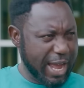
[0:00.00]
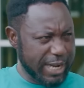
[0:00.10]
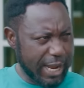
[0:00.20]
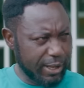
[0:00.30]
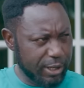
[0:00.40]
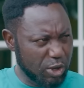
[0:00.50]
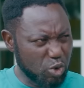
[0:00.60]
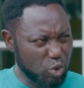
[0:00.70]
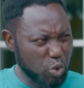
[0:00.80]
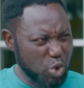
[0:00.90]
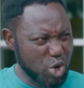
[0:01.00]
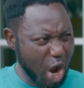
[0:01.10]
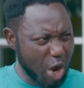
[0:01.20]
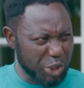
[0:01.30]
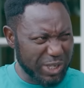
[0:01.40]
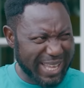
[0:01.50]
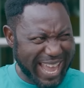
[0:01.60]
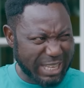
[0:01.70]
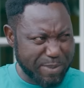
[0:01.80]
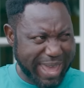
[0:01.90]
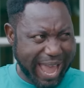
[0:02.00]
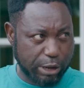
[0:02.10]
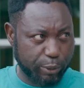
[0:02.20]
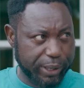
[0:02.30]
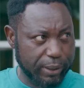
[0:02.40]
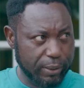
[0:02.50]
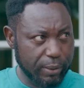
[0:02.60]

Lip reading: Ada, do not get me angry.